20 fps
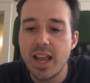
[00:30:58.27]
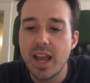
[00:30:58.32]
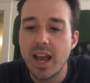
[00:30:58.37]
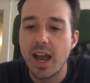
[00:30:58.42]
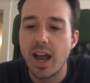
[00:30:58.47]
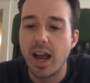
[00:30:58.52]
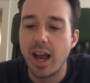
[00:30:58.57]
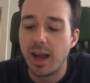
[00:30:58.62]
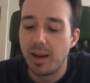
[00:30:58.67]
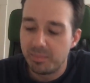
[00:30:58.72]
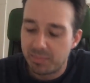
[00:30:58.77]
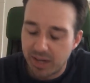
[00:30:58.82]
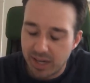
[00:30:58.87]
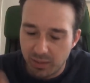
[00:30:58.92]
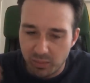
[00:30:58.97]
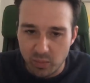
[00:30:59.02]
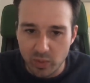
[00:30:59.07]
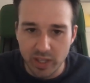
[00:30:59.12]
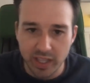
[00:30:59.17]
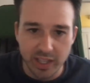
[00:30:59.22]
But I
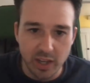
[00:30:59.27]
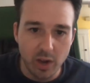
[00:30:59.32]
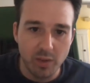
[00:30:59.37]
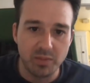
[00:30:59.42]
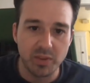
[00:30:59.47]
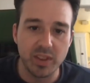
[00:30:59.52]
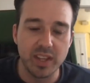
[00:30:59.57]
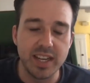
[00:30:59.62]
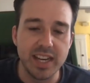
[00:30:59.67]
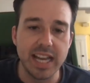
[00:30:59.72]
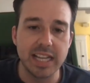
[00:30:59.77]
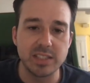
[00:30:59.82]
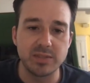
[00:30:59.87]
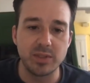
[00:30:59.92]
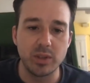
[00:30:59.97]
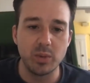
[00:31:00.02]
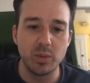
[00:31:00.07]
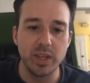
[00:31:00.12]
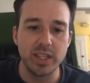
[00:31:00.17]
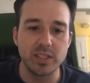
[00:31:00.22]
really hope for the next
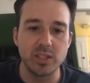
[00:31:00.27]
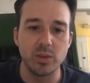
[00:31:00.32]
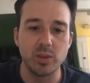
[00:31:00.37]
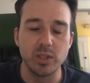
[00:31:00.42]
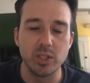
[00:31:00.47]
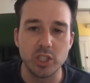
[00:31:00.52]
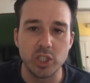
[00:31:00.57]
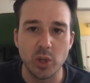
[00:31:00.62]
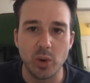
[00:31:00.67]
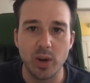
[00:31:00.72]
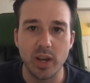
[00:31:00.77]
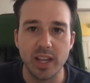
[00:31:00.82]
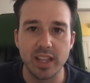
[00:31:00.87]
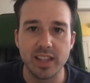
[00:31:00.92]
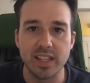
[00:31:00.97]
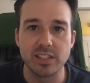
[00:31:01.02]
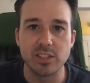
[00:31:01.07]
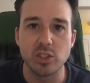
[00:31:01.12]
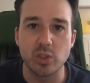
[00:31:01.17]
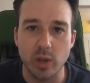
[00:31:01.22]
few weeks you enjoy
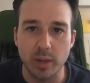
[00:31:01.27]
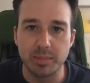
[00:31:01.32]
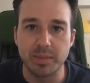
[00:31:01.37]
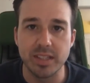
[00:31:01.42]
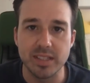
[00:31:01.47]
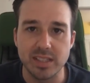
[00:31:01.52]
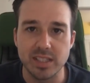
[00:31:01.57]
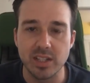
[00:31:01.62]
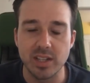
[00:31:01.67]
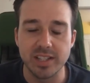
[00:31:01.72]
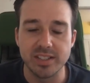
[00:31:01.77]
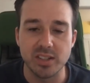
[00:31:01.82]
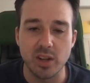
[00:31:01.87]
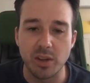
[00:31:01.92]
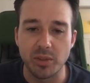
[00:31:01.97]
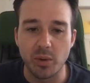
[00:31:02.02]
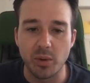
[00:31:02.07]
this scripted series called The